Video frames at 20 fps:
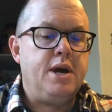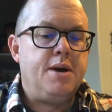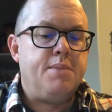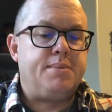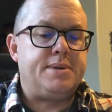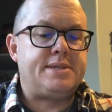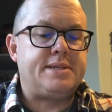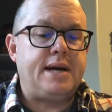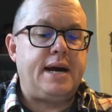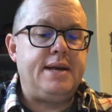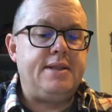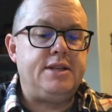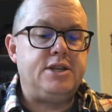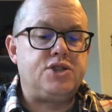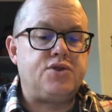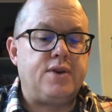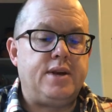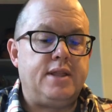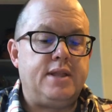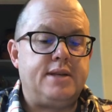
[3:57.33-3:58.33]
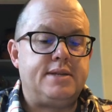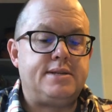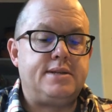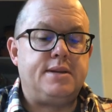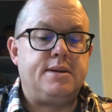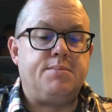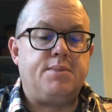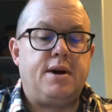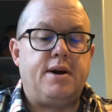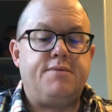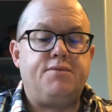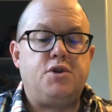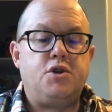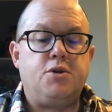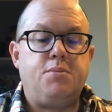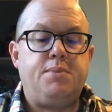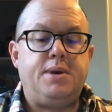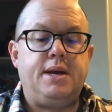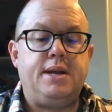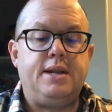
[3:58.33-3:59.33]
beside the trend listed above,
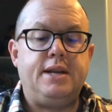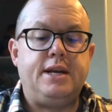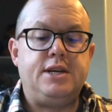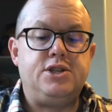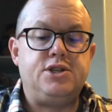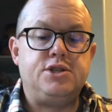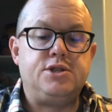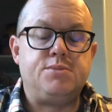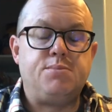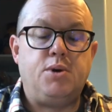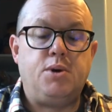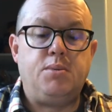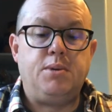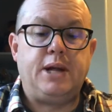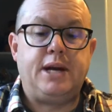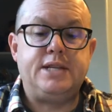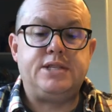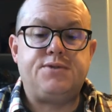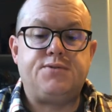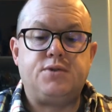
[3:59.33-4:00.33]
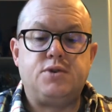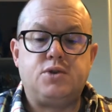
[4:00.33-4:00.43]
European nations mobilized for